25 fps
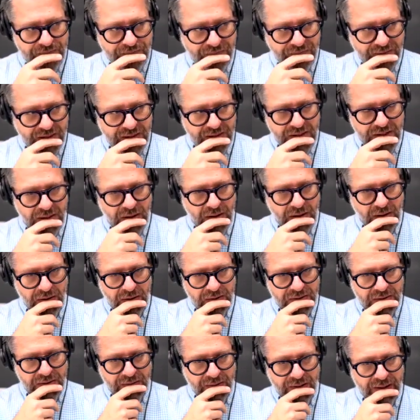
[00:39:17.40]
as he
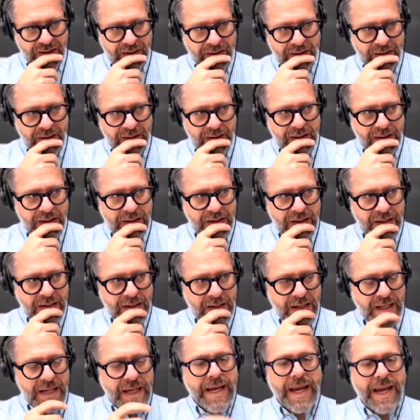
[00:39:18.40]
calls it, right?
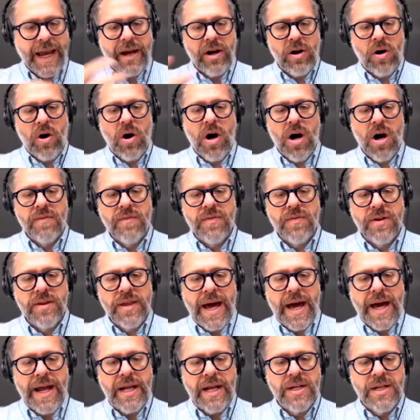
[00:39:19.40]
He can't offer
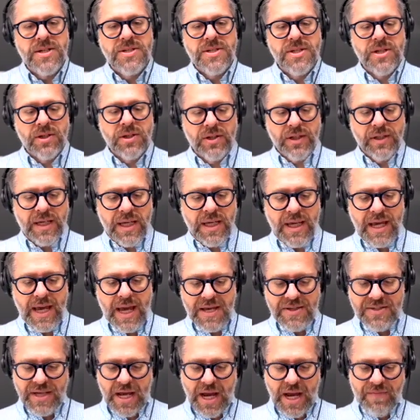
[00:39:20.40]
that until he
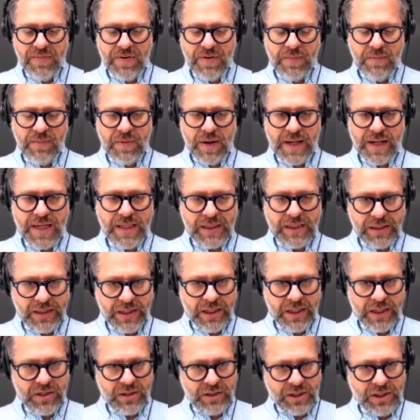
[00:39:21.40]
has everybody
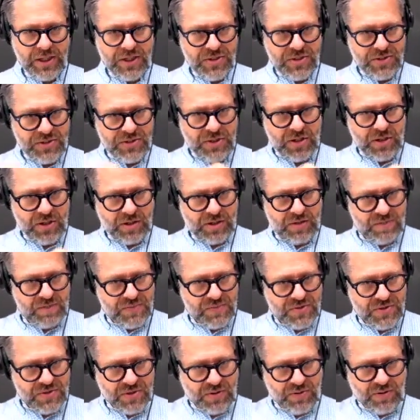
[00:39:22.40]
literally
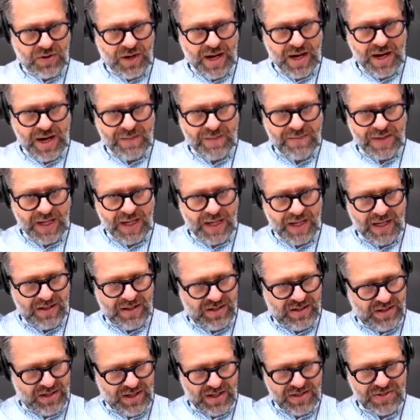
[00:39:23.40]
circumscribed
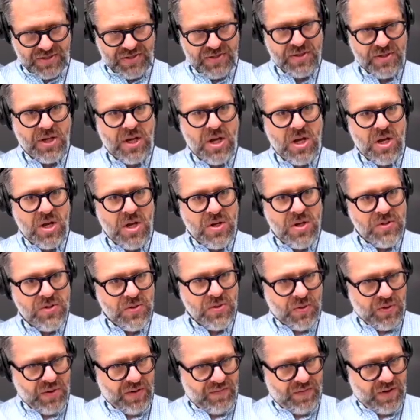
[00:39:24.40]
in this
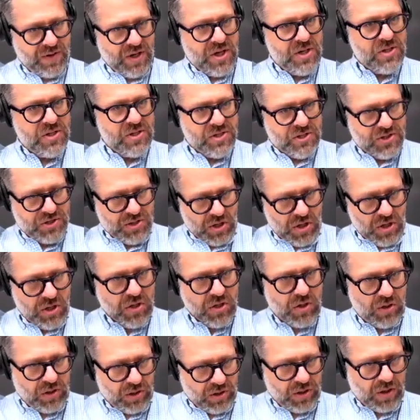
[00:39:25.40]
sort of
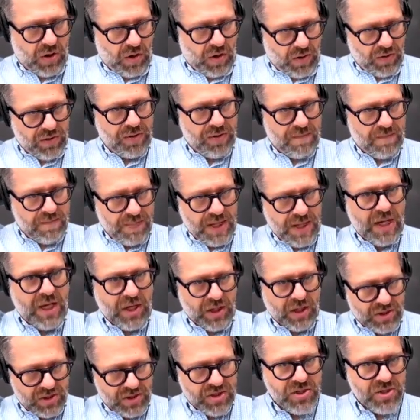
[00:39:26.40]
circle on the
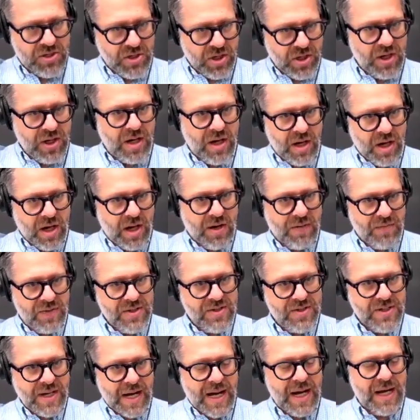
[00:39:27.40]
beach of
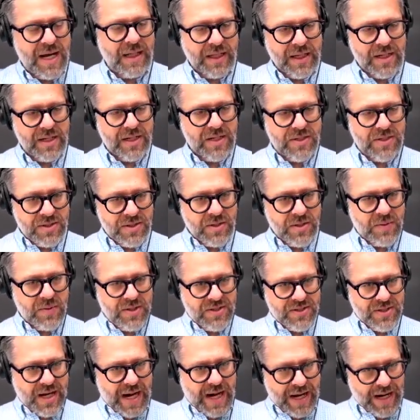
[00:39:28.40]
his island. And so
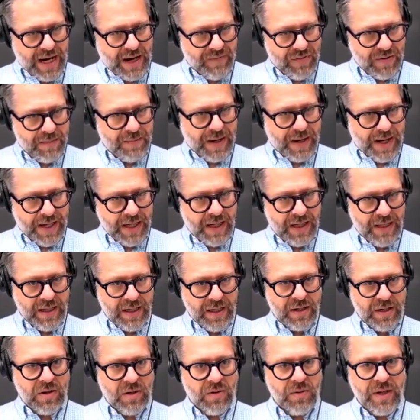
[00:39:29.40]
he's got everybody,
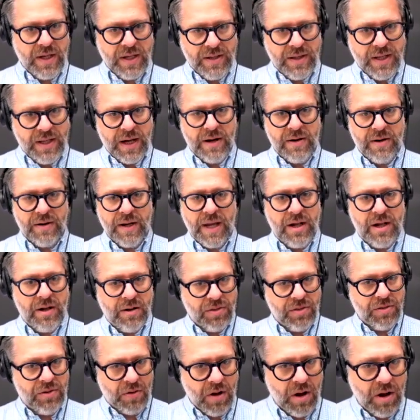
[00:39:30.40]
in there
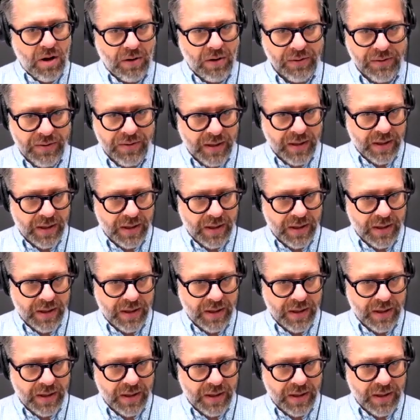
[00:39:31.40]
enthralled,